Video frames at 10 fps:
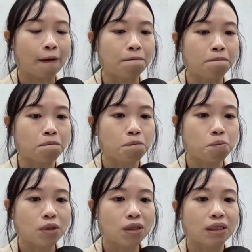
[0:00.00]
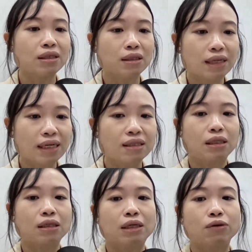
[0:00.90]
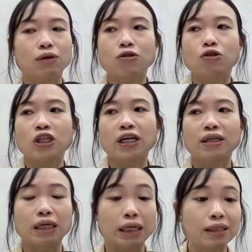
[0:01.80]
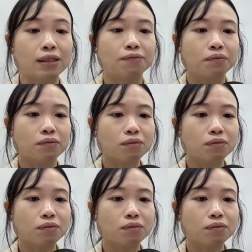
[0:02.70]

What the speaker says: Then the next thing that we want to check is